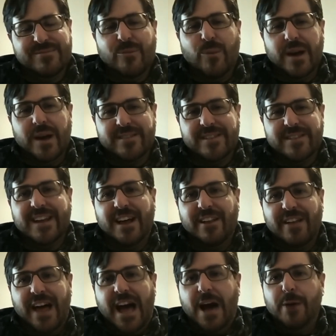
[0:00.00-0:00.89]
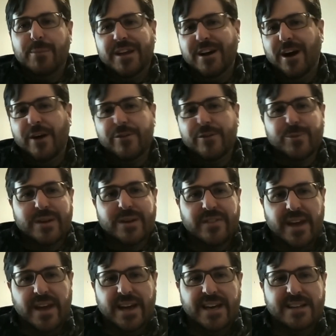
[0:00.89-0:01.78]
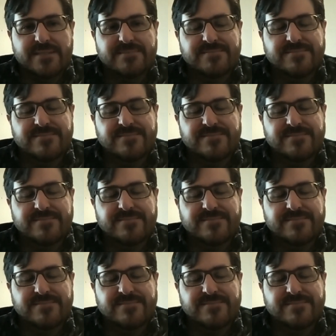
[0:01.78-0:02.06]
ways to tell how many offspring they had.